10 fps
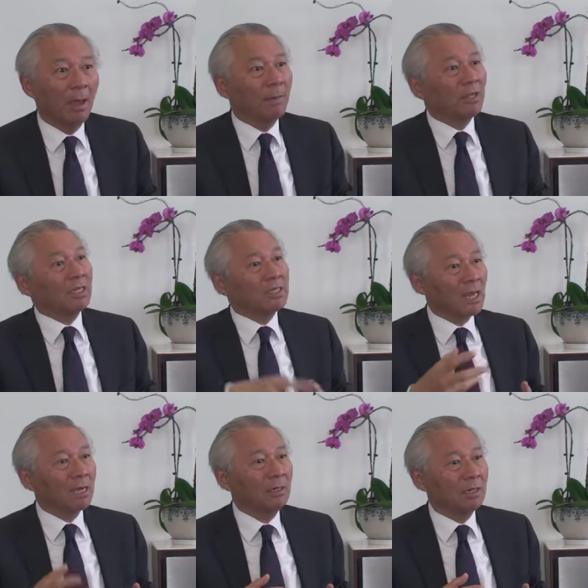But then
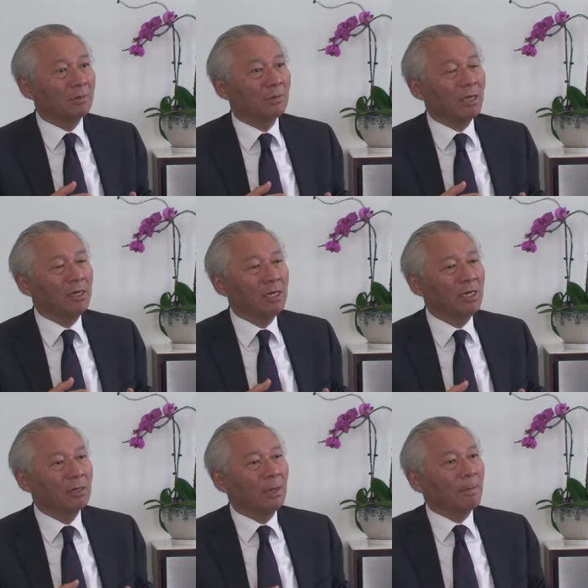secondly, they
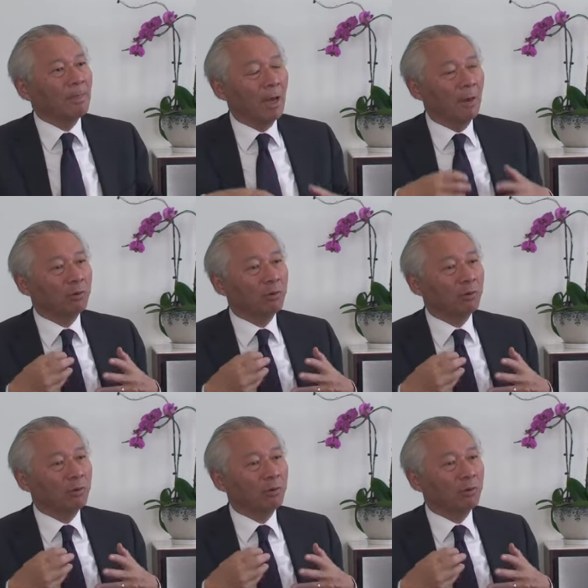need a